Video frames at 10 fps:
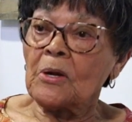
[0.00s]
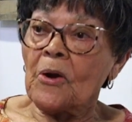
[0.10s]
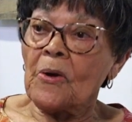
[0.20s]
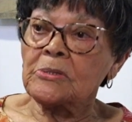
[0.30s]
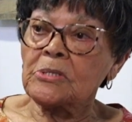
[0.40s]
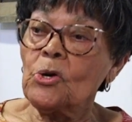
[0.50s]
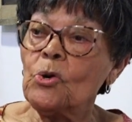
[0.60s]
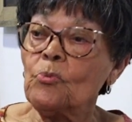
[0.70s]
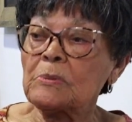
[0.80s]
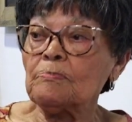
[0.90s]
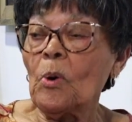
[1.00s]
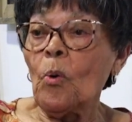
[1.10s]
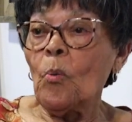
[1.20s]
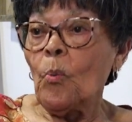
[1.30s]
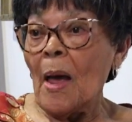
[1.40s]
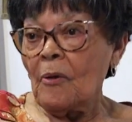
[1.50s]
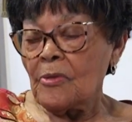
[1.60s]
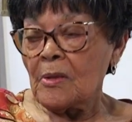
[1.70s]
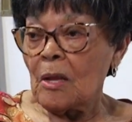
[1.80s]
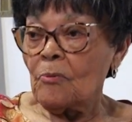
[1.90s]
girls who was more well
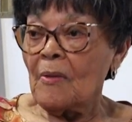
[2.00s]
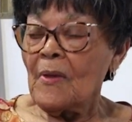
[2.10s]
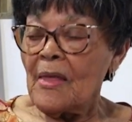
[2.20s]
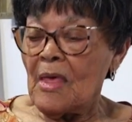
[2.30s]
than them,